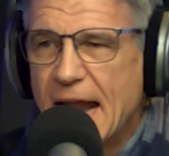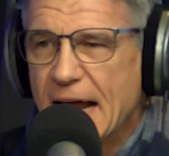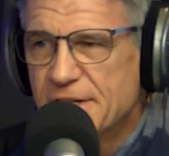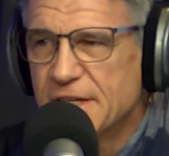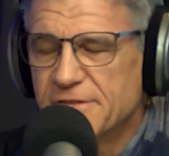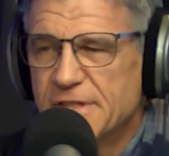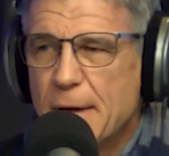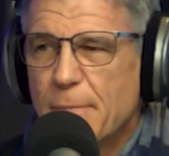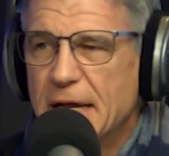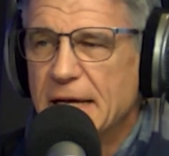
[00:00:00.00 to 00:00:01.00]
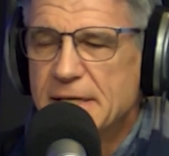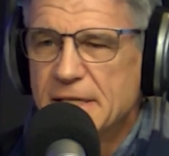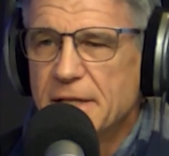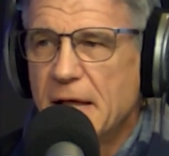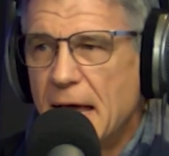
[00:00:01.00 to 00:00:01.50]
that action of stepping
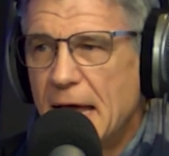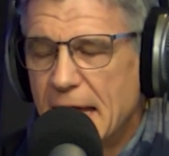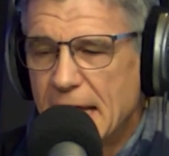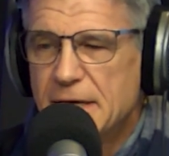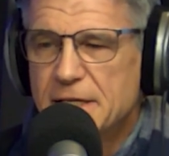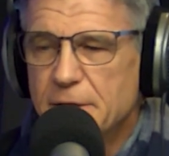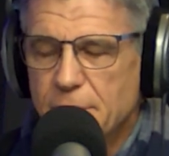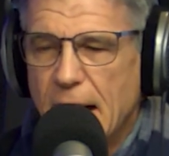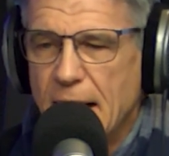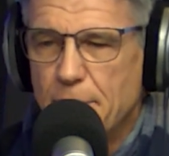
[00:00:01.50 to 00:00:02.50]
into